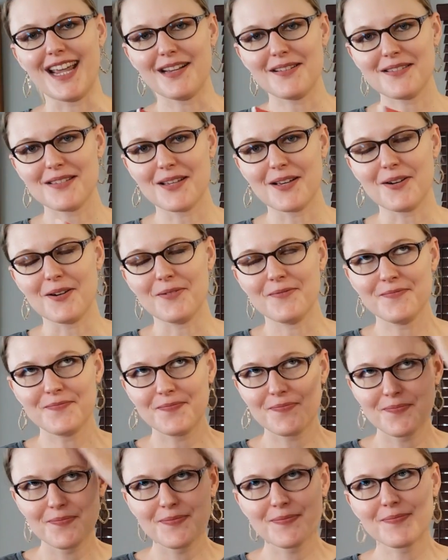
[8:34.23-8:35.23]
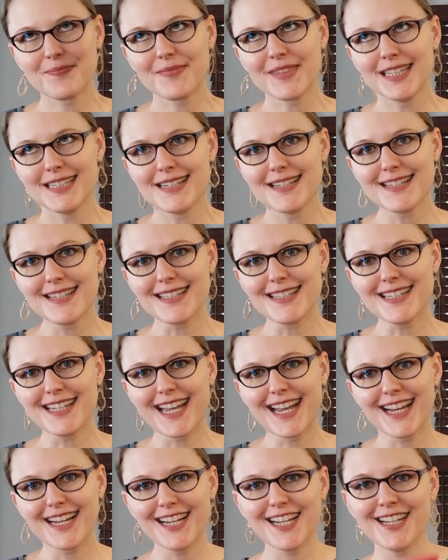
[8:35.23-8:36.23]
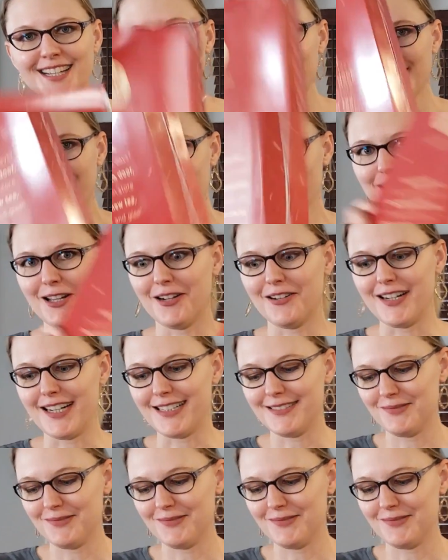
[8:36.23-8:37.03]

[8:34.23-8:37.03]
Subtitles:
So, silly Katie. All right,